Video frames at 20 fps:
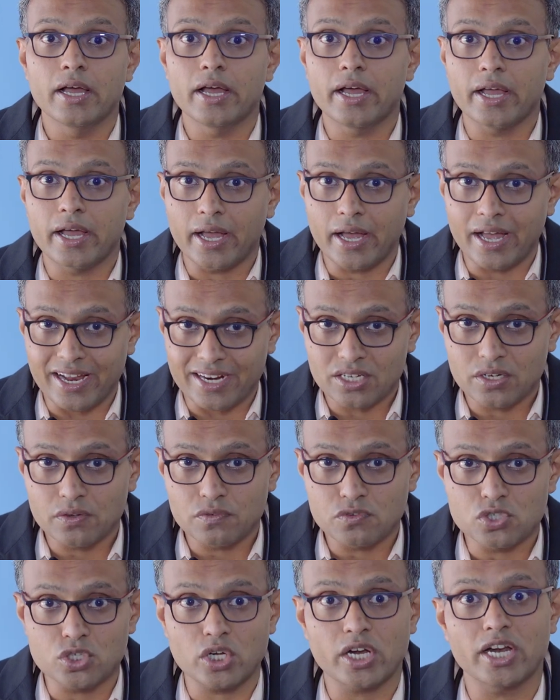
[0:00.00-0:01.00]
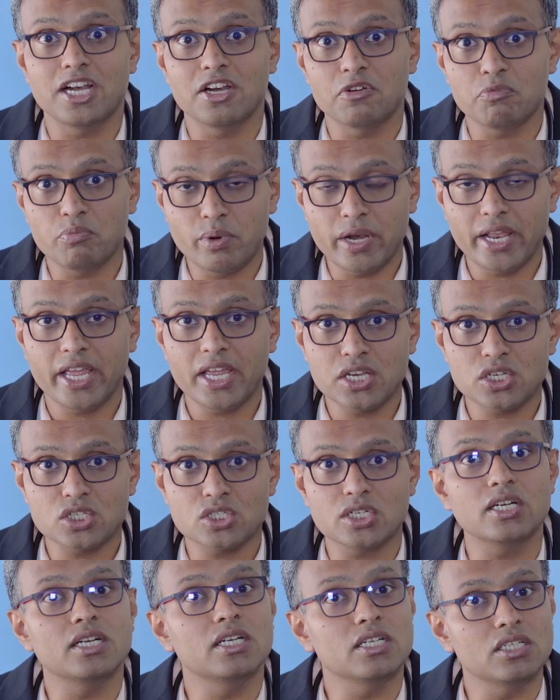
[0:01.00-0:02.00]
An active child, playing
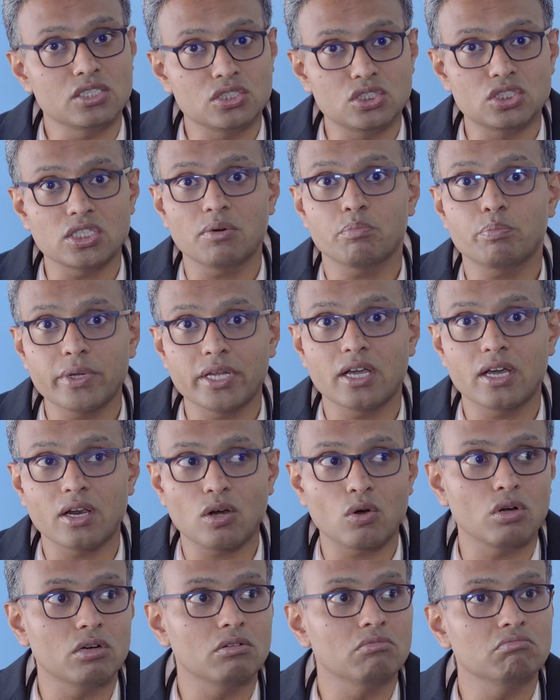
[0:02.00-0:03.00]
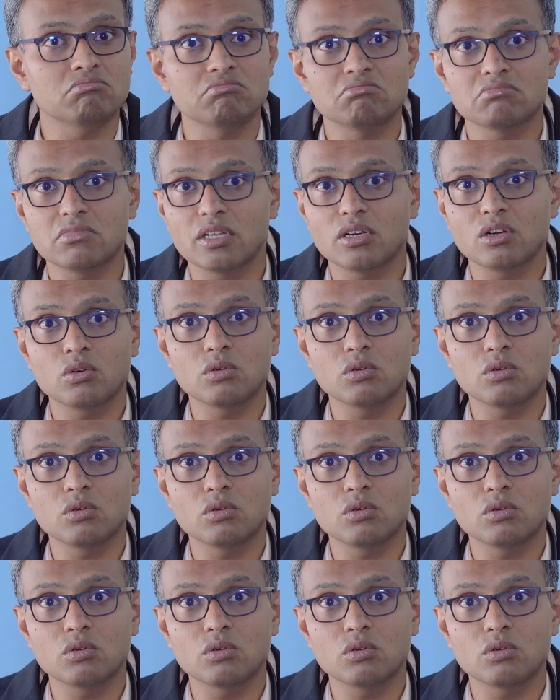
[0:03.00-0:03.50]
child, jumping around,